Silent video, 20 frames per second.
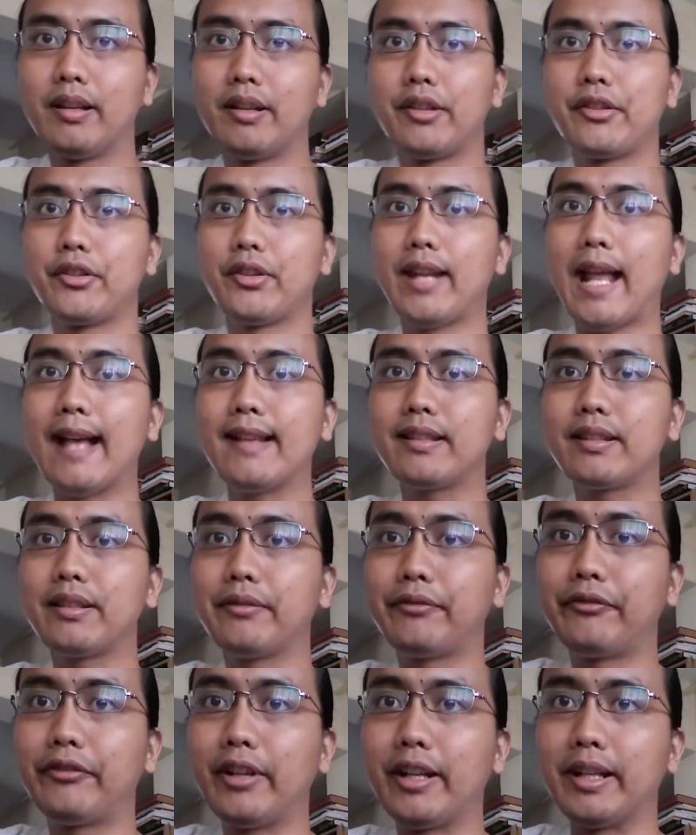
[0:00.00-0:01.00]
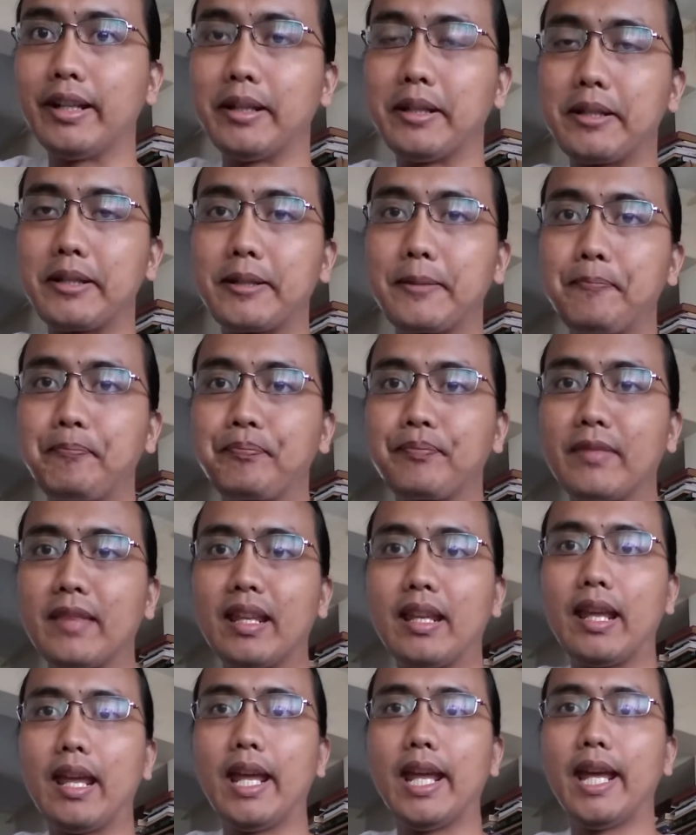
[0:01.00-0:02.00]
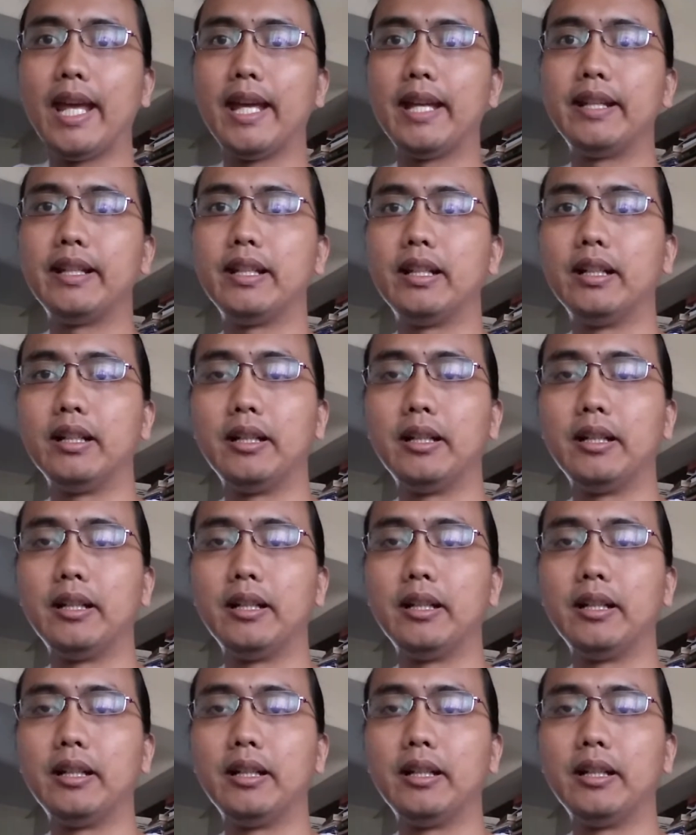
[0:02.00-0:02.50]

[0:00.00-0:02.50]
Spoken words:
So that's the phrase, and